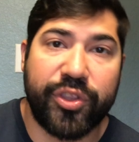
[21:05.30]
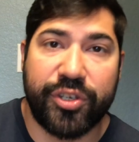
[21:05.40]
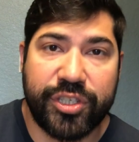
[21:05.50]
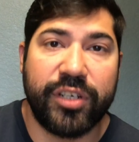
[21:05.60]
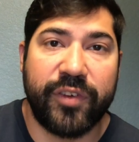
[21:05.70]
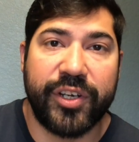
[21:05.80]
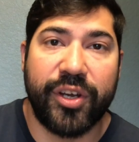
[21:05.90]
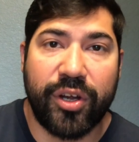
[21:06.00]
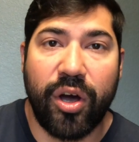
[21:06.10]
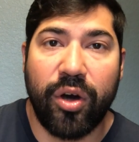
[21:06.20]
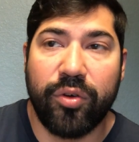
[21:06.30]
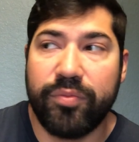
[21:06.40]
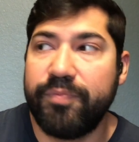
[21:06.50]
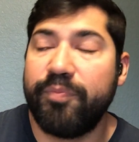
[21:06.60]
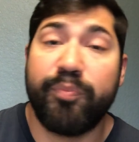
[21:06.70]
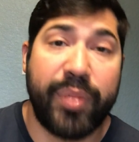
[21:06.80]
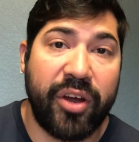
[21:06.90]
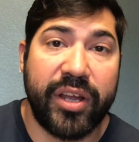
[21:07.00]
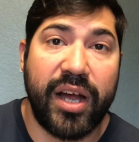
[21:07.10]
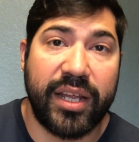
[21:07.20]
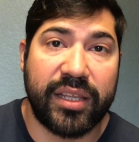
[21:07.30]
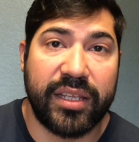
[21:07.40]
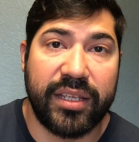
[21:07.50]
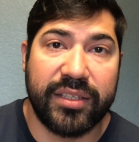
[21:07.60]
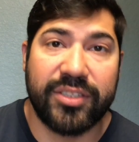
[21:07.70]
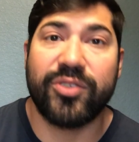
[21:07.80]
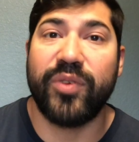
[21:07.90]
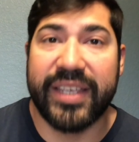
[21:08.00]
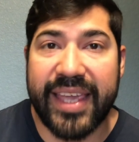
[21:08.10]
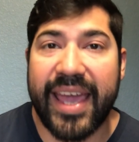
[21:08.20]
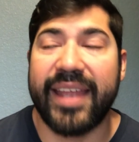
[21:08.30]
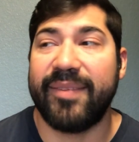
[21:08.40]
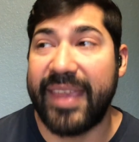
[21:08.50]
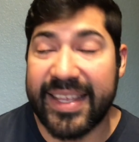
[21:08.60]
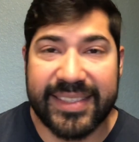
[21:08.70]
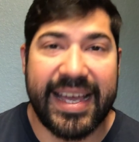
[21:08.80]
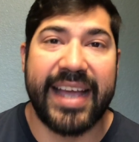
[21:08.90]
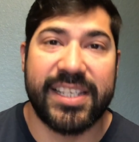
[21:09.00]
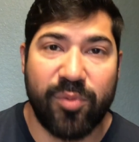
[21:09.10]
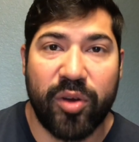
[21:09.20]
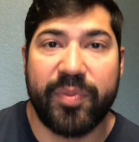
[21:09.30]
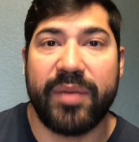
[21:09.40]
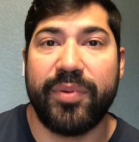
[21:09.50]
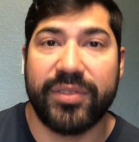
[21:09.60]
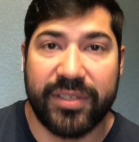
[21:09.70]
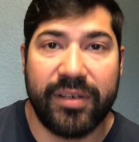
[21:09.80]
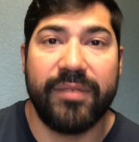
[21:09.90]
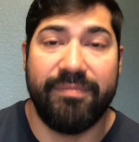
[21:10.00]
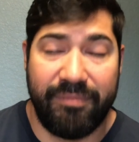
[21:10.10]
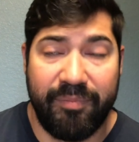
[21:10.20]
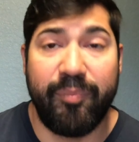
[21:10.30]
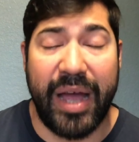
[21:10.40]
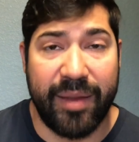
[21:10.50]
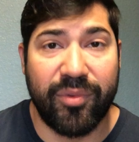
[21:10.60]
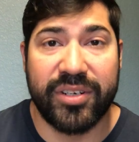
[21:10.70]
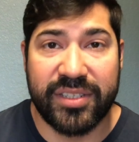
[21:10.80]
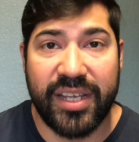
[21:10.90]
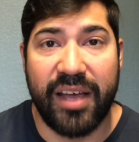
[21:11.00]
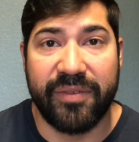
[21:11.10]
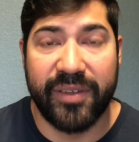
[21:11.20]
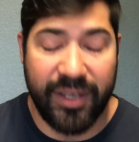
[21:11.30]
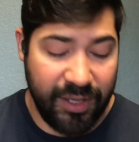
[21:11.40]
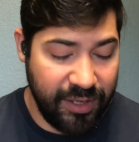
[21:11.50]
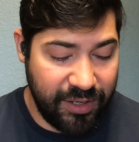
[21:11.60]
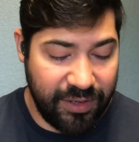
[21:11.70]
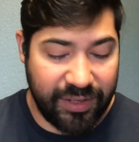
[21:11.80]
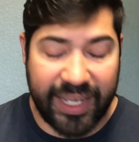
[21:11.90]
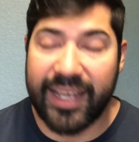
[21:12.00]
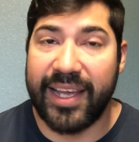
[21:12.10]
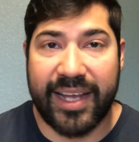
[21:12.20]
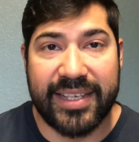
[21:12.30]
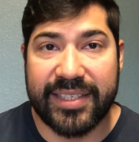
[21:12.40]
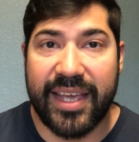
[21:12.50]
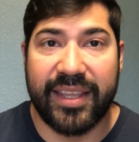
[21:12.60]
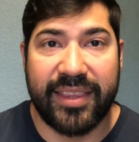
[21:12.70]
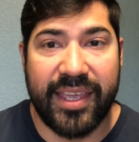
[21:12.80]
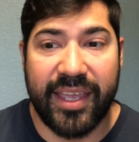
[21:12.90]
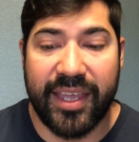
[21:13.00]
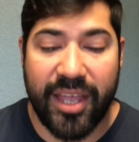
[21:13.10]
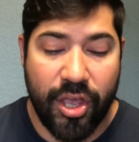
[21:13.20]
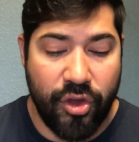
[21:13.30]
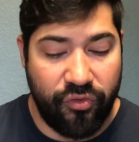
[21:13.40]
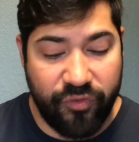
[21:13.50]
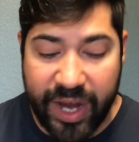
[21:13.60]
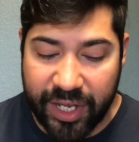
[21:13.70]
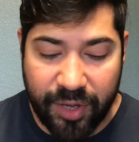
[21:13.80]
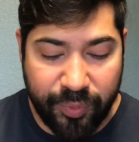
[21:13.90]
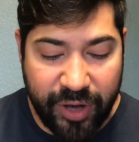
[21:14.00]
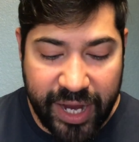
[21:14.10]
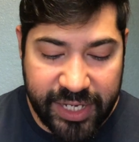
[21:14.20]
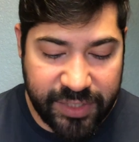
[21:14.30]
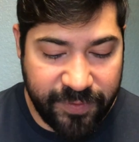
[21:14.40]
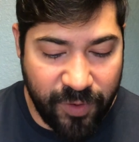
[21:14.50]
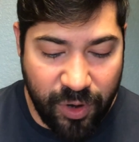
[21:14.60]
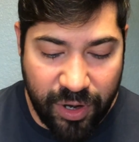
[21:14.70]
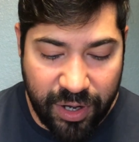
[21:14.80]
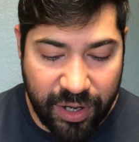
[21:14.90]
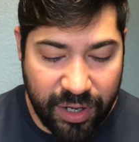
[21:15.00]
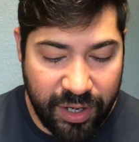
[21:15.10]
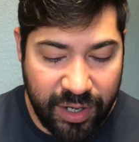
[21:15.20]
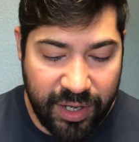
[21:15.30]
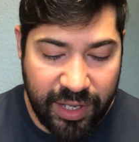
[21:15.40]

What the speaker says: with your silver and your gold periodically to, again, entice more people to buy more stuff. Okay, like I said, the regular price for